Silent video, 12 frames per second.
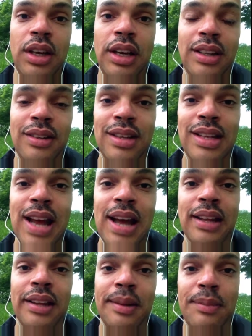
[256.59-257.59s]
It is
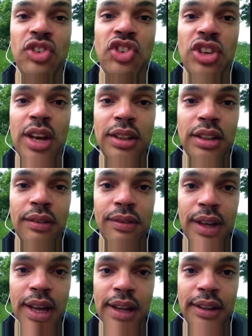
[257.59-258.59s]
not an objective
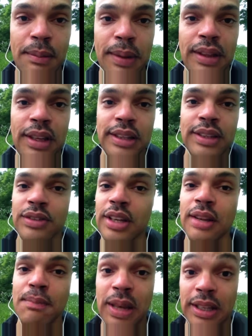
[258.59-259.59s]
reality,
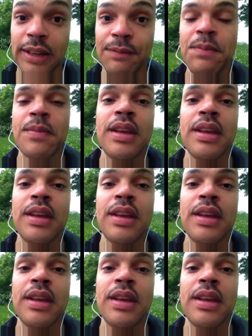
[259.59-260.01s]
meaning